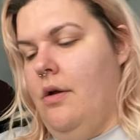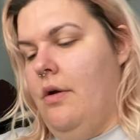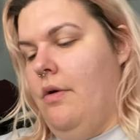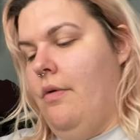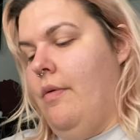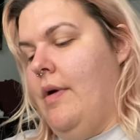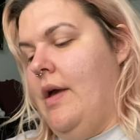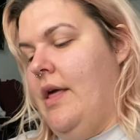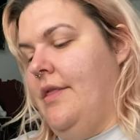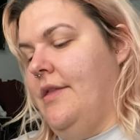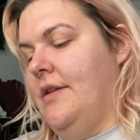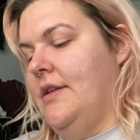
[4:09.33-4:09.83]

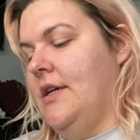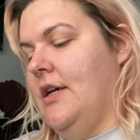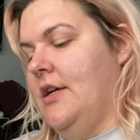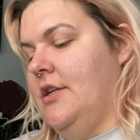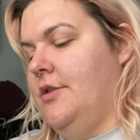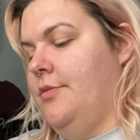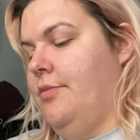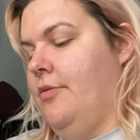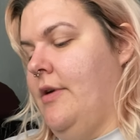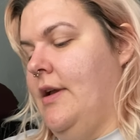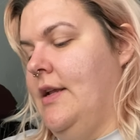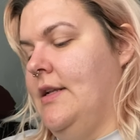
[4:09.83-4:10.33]
with
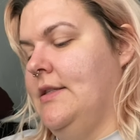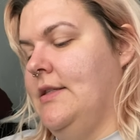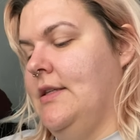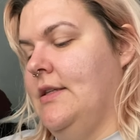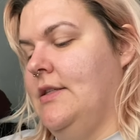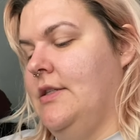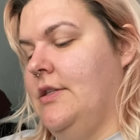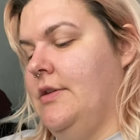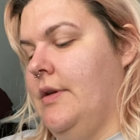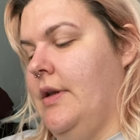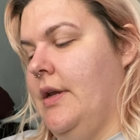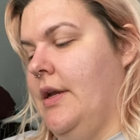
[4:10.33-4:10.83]
touch points,
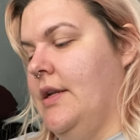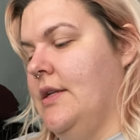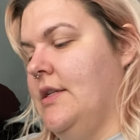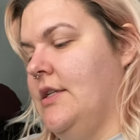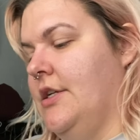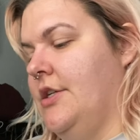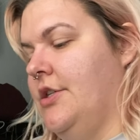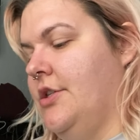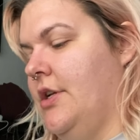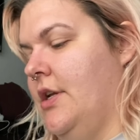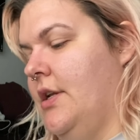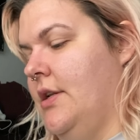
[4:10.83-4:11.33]
is doing
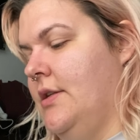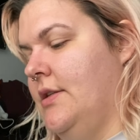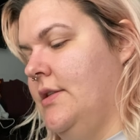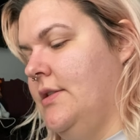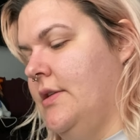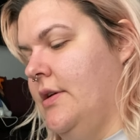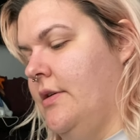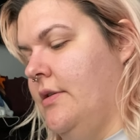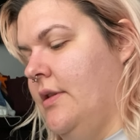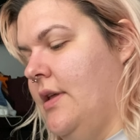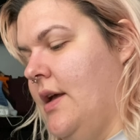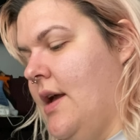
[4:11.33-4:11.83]
addition.
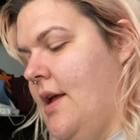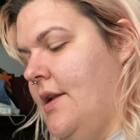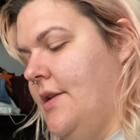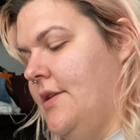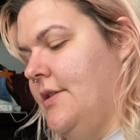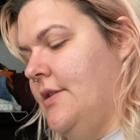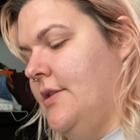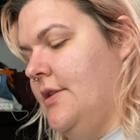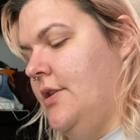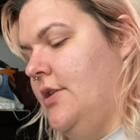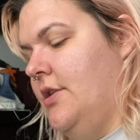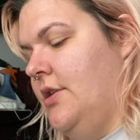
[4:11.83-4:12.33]
So
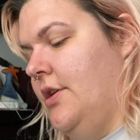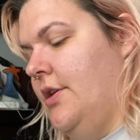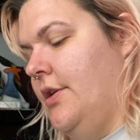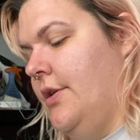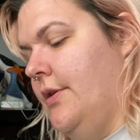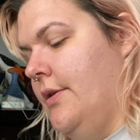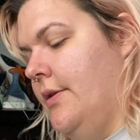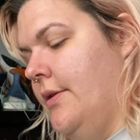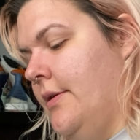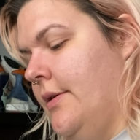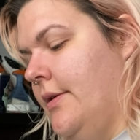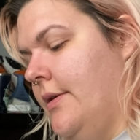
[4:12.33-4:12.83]
let's
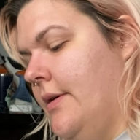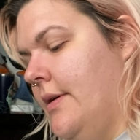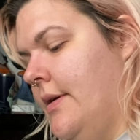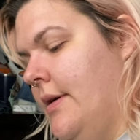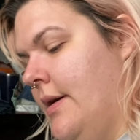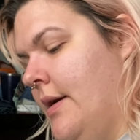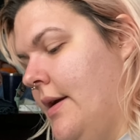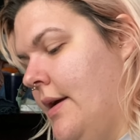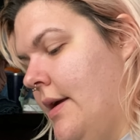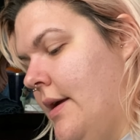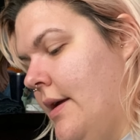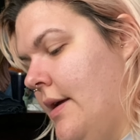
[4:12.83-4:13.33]
do
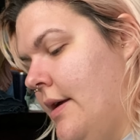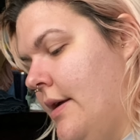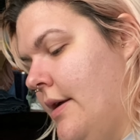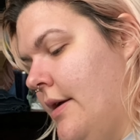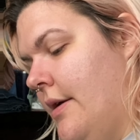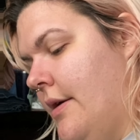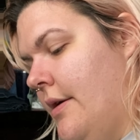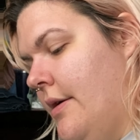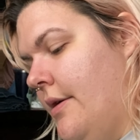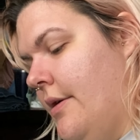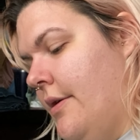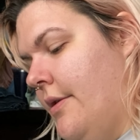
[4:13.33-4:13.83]

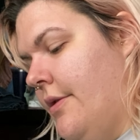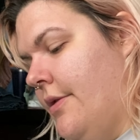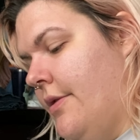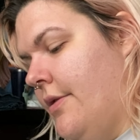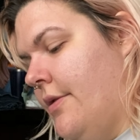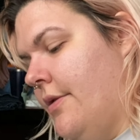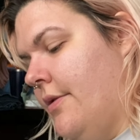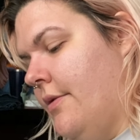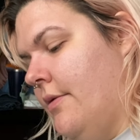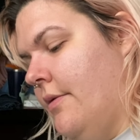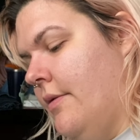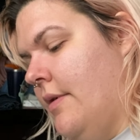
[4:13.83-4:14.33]

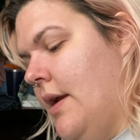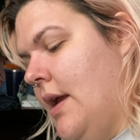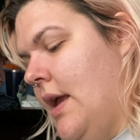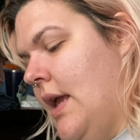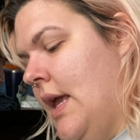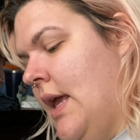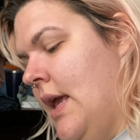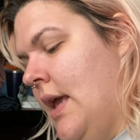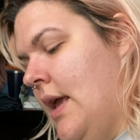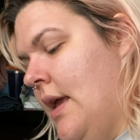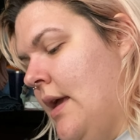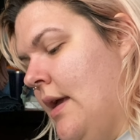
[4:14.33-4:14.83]

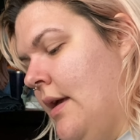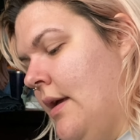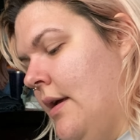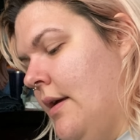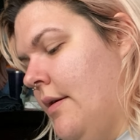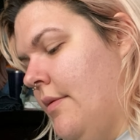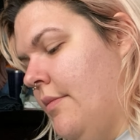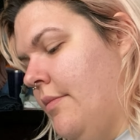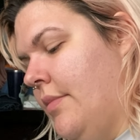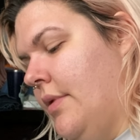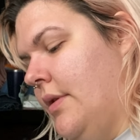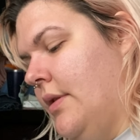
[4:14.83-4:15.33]
3
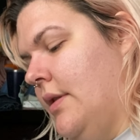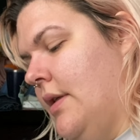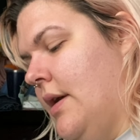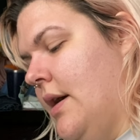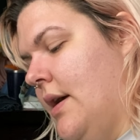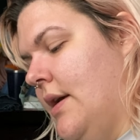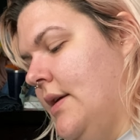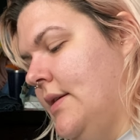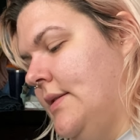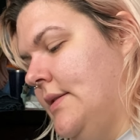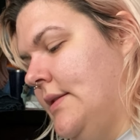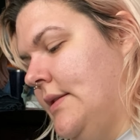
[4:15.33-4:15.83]

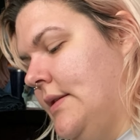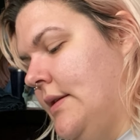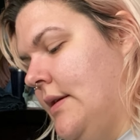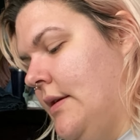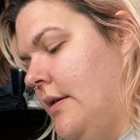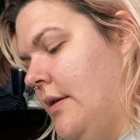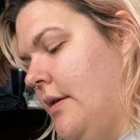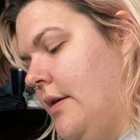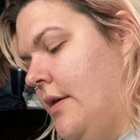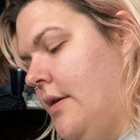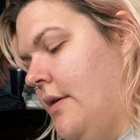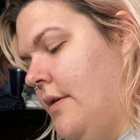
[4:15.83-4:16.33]
plus
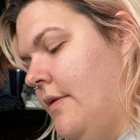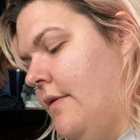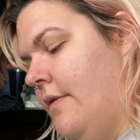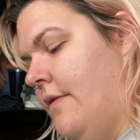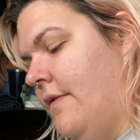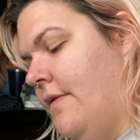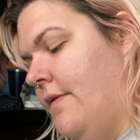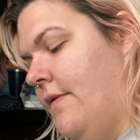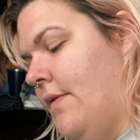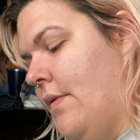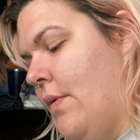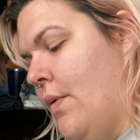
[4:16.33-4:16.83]

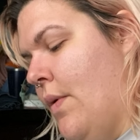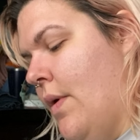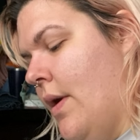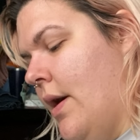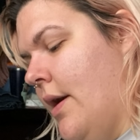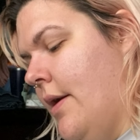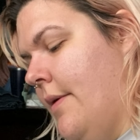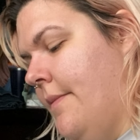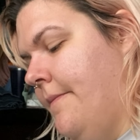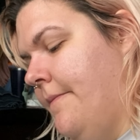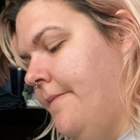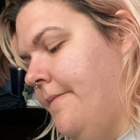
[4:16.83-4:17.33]

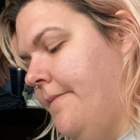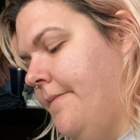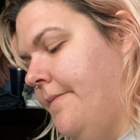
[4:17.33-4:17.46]
4